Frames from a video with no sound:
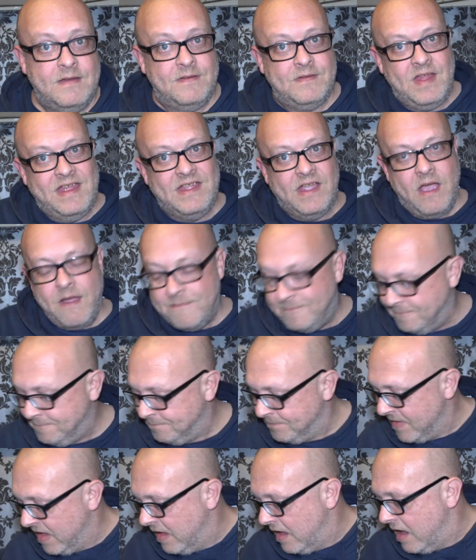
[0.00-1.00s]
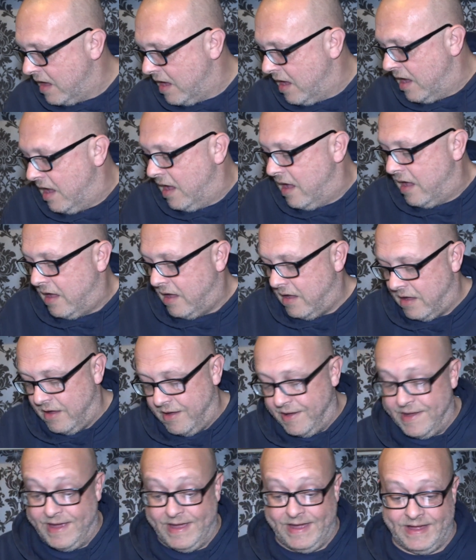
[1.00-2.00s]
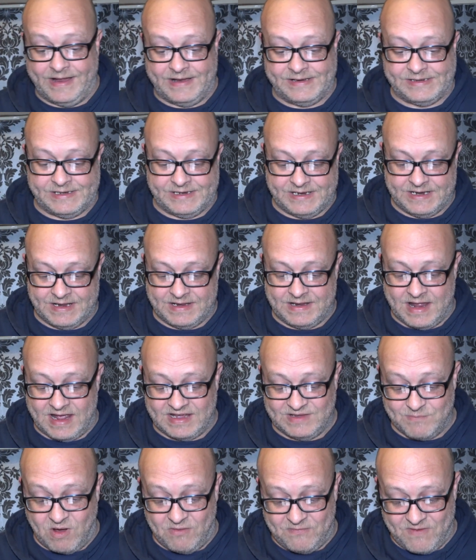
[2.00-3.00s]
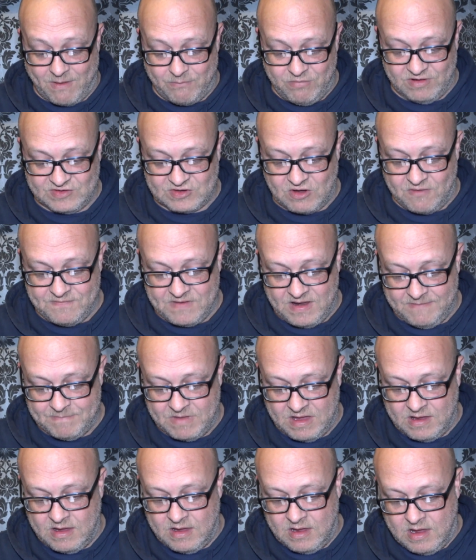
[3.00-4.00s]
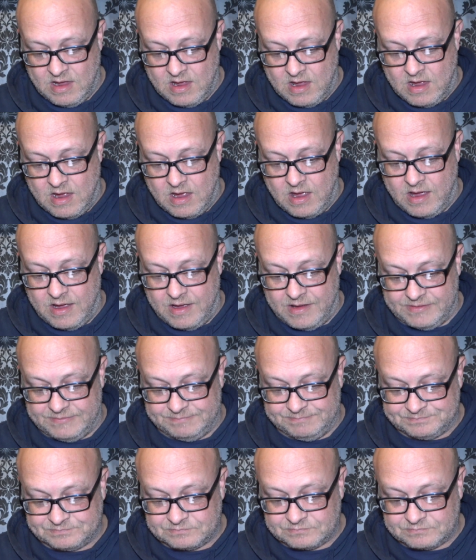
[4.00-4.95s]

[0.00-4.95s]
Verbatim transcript: There you go. Uh, that is my fabric softener. Um,